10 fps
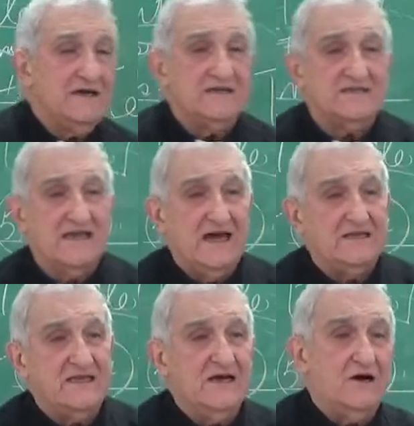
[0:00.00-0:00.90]
is the
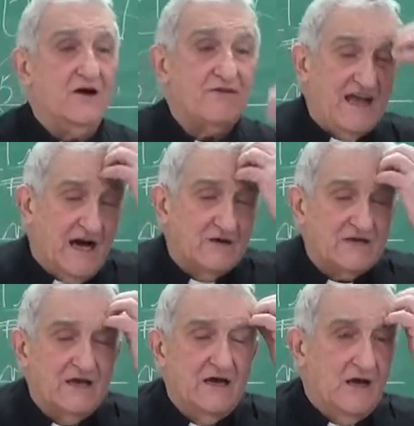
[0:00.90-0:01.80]
idea of count,
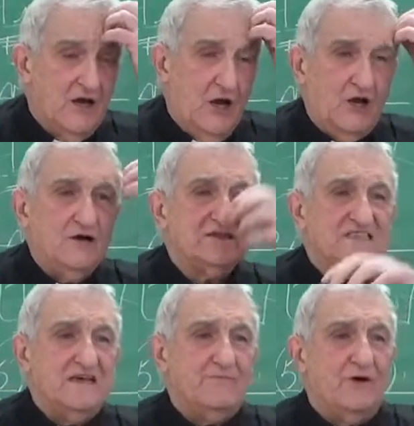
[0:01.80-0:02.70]
a
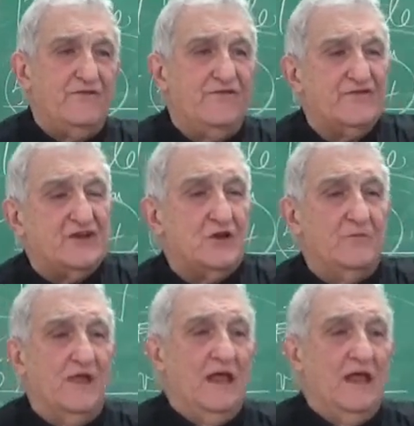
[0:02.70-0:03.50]
concept of freedom.